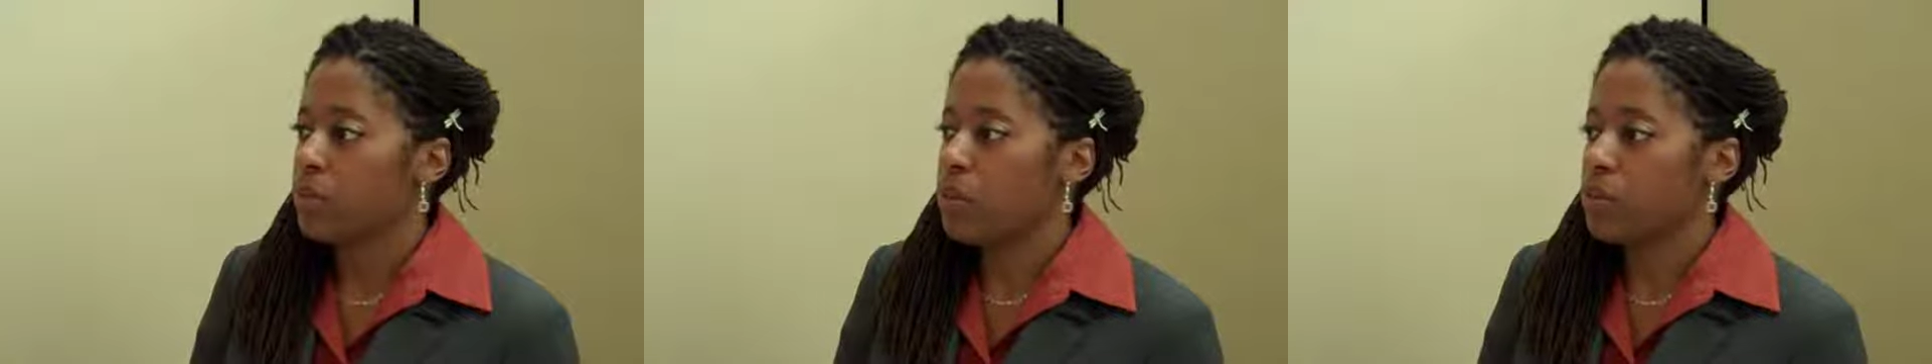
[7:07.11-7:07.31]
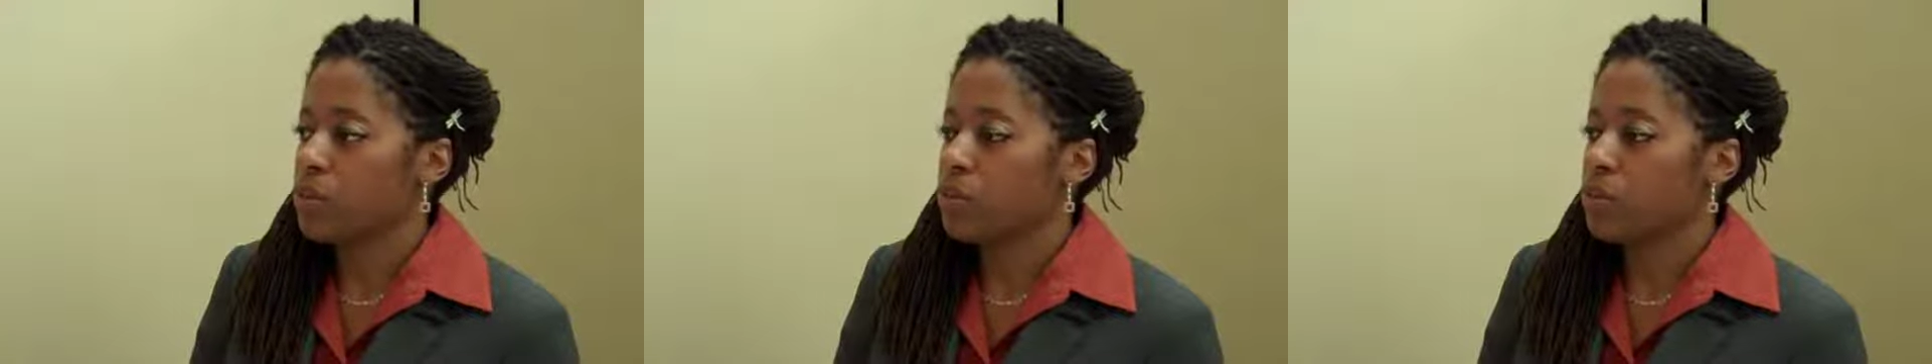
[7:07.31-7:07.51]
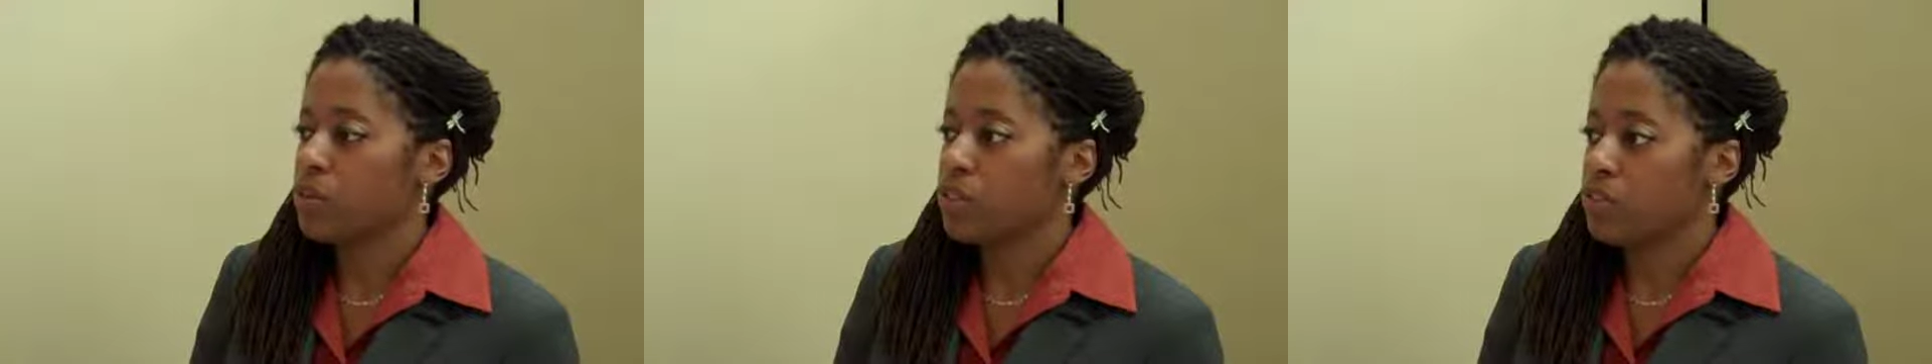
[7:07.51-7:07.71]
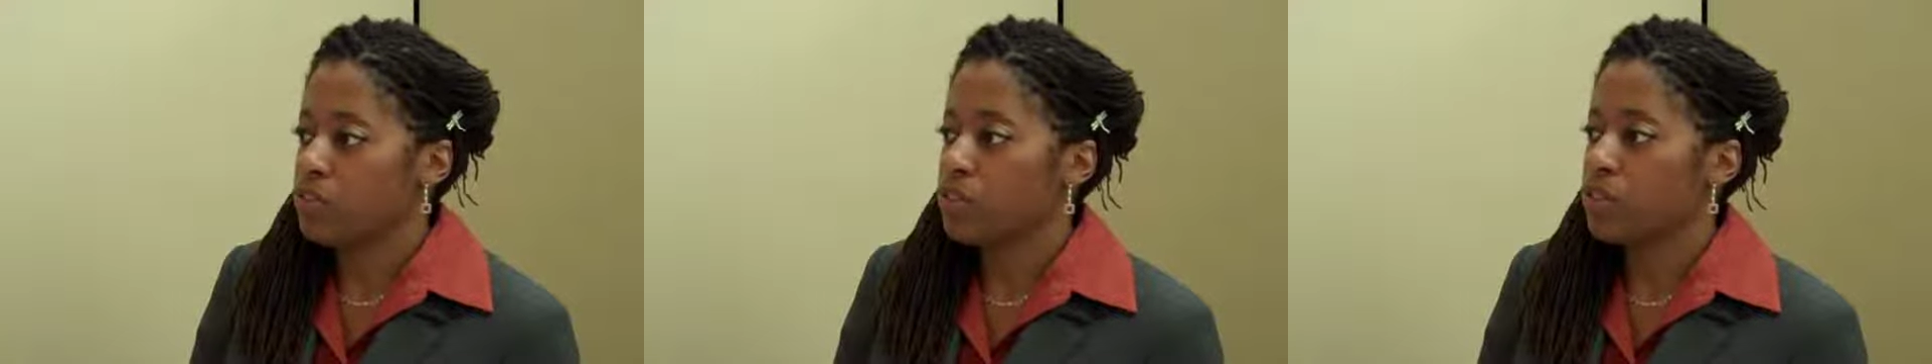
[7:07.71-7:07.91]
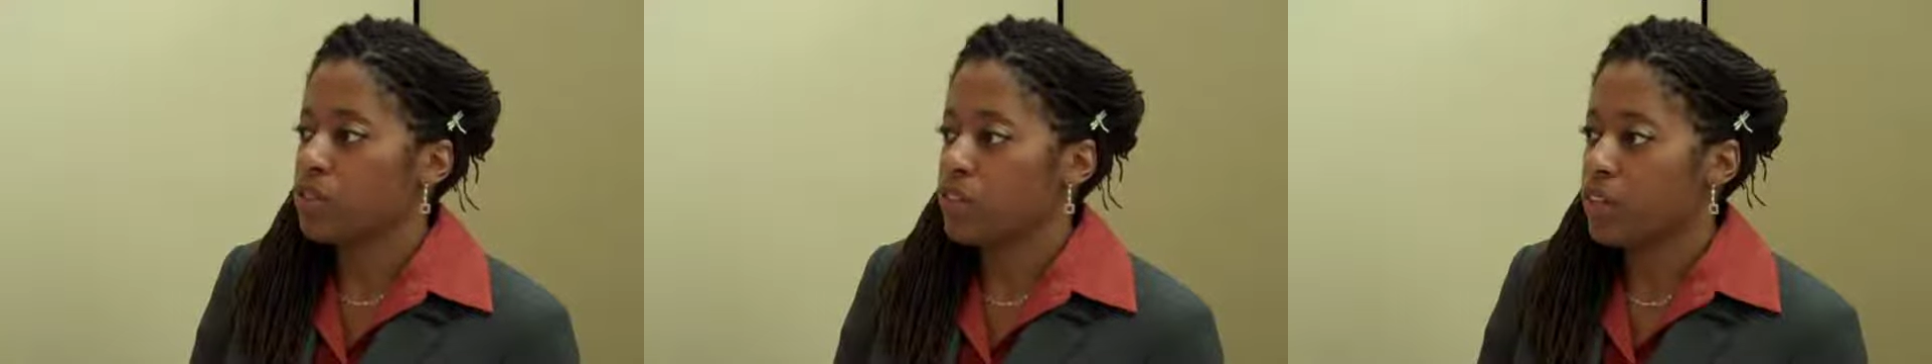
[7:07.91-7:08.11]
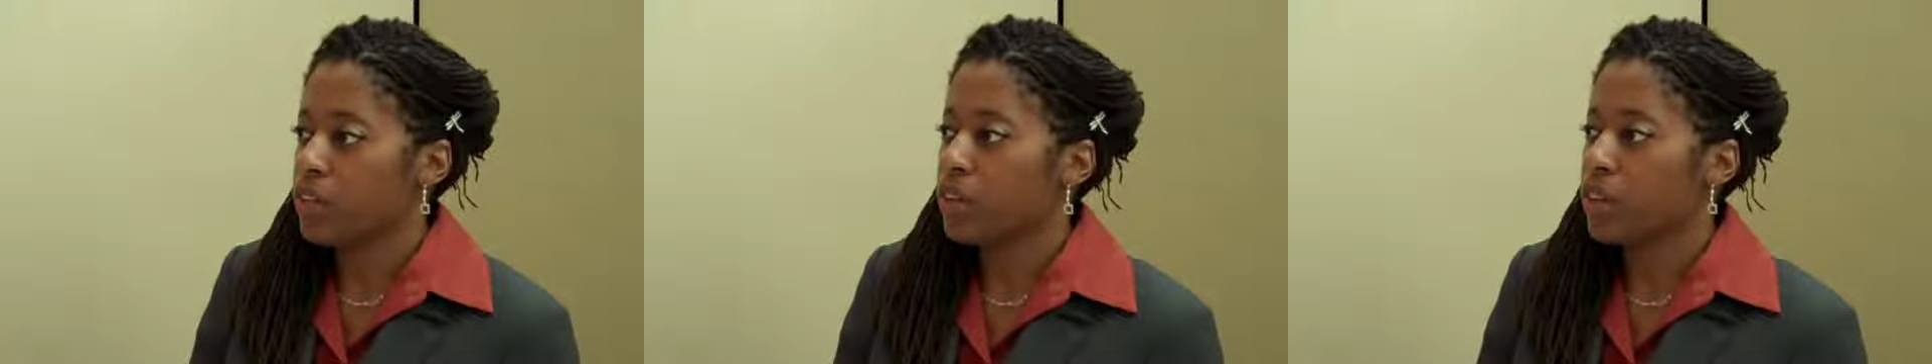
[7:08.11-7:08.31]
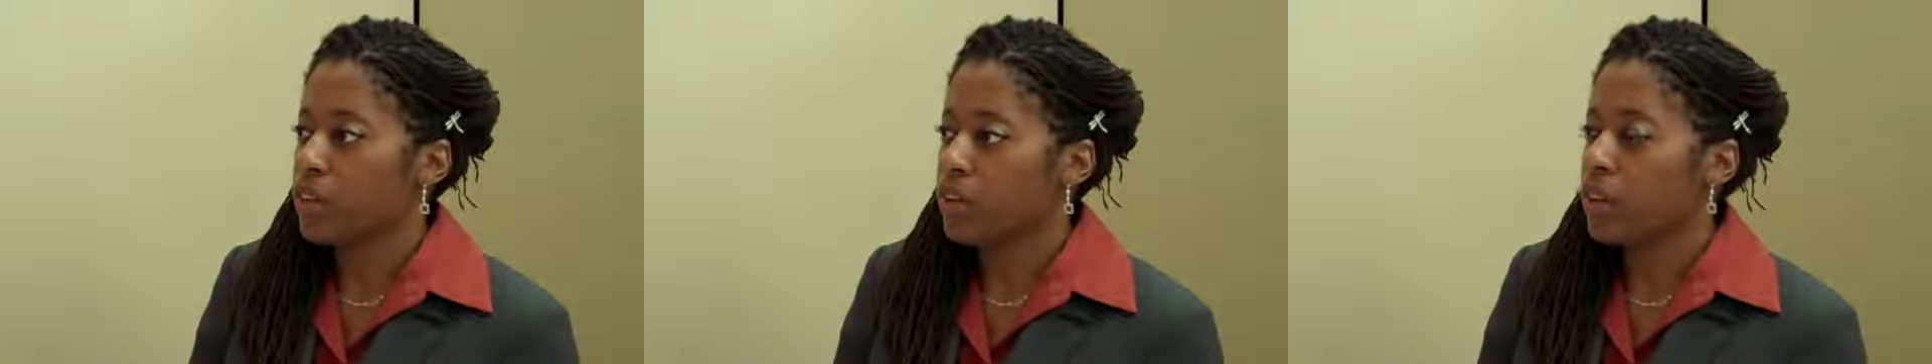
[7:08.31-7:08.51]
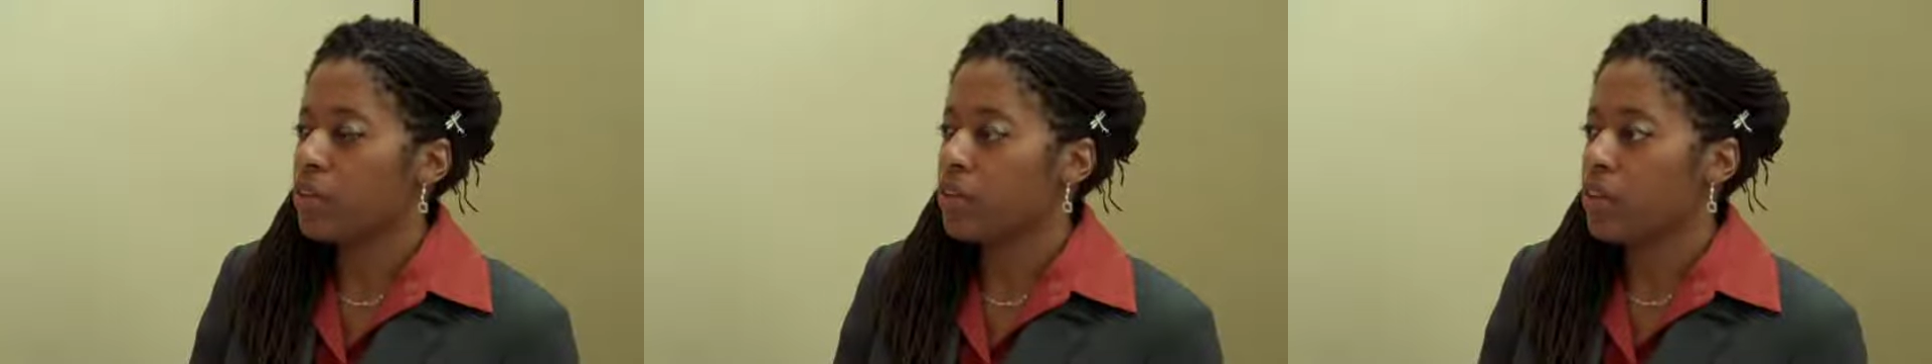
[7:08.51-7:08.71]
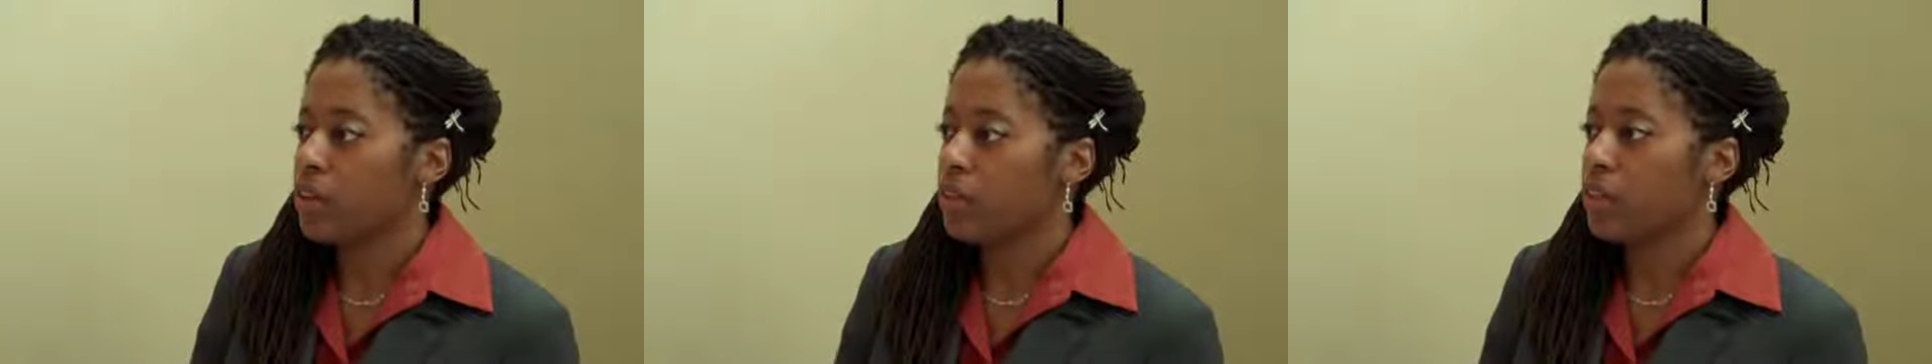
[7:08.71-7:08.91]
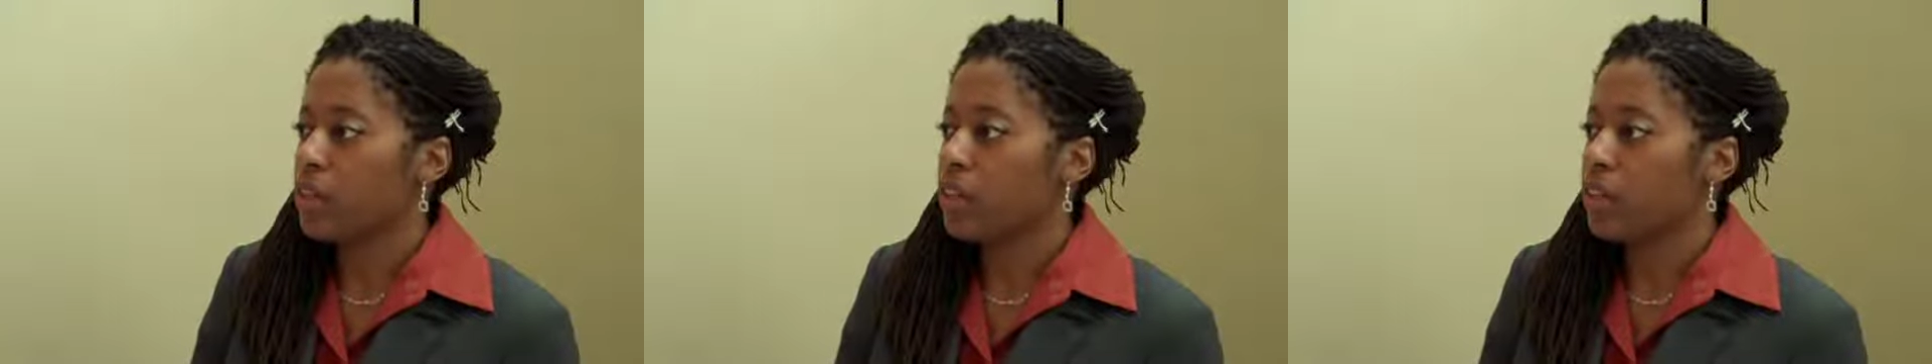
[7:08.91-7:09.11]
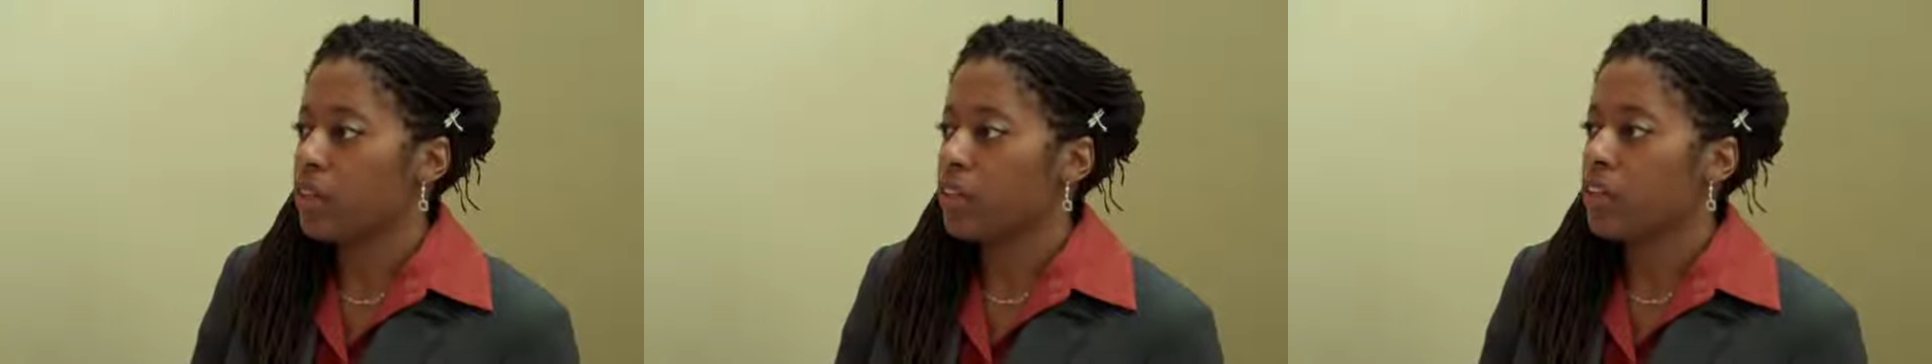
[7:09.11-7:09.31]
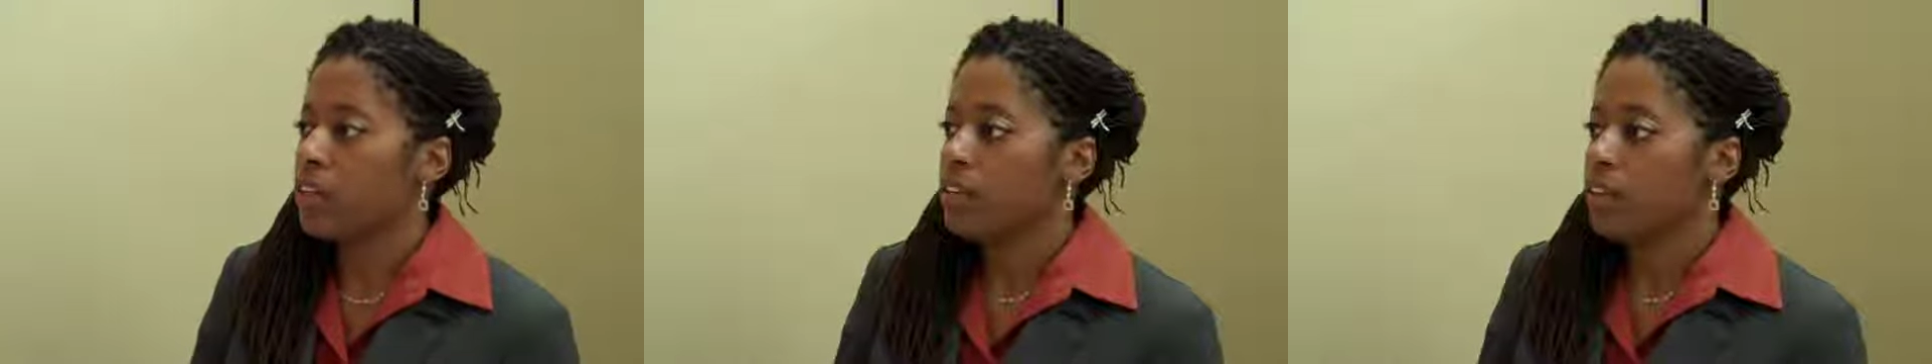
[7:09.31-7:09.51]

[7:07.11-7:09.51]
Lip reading: as a research fellow here at the library